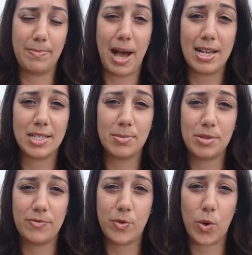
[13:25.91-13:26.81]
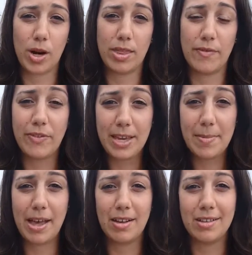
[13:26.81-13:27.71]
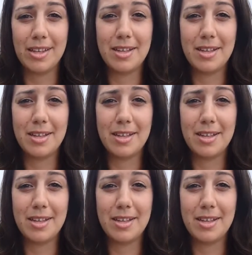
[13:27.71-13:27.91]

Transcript: possible for the female.